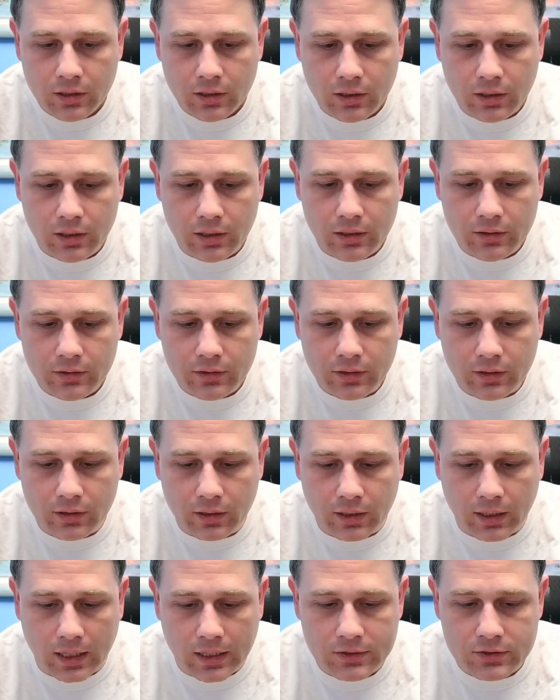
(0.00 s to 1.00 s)
anything
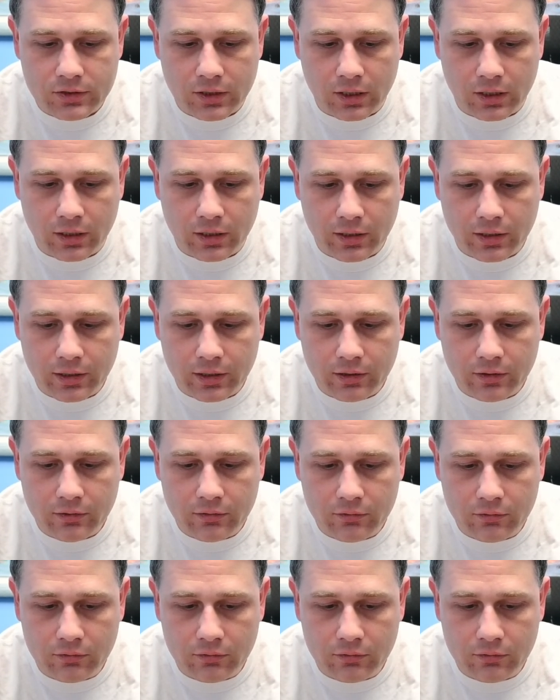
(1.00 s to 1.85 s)
like HD audio